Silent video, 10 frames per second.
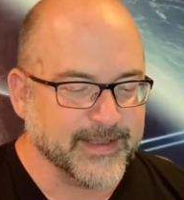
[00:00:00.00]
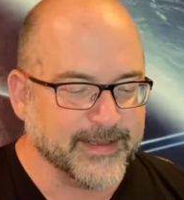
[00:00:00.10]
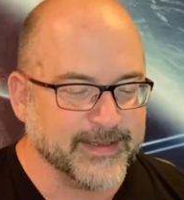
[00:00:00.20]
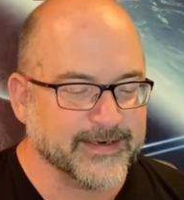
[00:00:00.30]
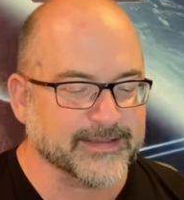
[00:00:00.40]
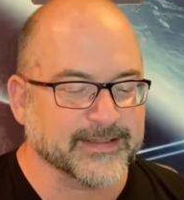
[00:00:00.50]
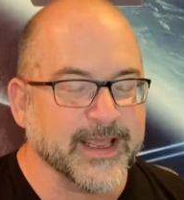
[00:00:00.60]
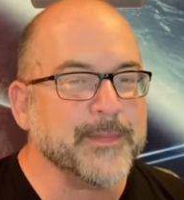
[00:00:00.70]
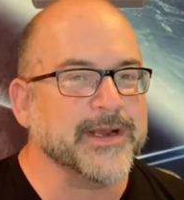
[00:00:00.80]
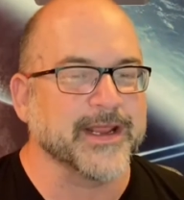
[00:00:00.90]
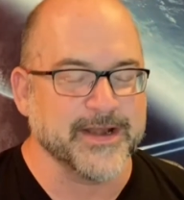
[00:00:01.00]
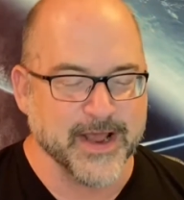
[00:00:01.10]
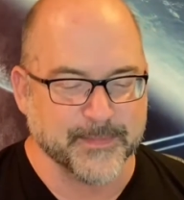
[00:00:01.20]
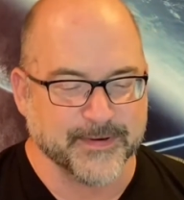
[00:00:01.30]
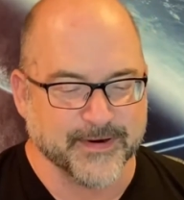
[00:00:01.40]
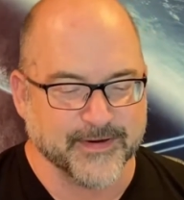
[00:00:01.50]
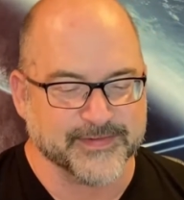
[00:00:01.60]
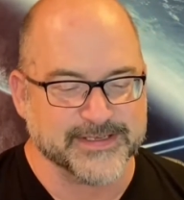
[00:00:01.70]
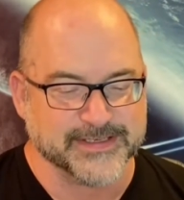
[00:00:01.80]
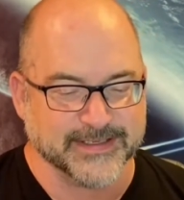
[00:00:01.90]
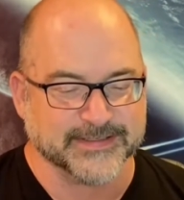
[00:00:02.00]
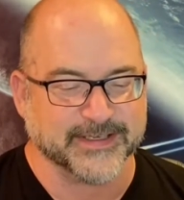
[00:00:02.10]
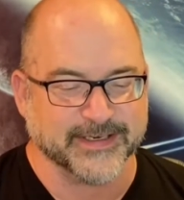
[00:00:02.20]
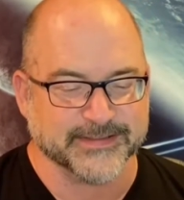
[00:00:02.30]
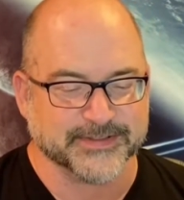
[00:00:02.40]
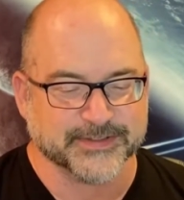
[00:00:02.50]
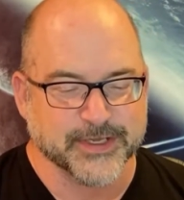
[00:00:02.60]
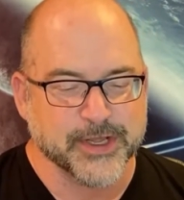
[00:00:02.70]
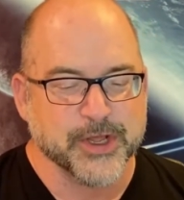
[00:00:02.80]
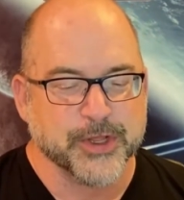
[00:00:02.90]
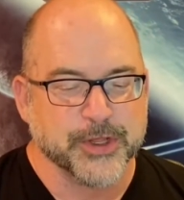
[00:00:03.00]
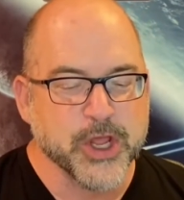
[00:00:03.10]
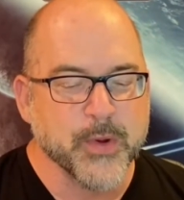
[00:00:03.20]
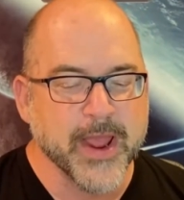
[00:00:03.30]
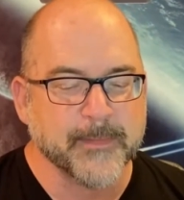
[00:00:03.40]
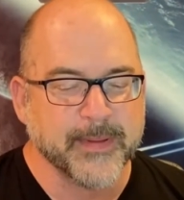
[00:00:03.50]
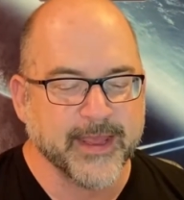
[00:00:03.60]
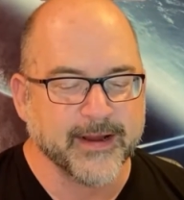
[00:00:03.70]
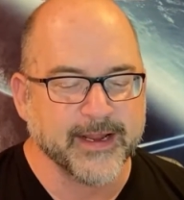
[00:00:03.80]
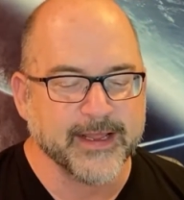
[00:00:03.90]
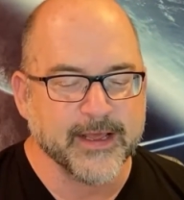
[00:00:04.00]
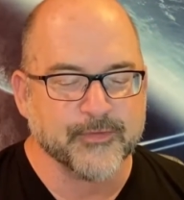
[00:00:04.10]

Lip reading: in a limited number of these incidents, UAP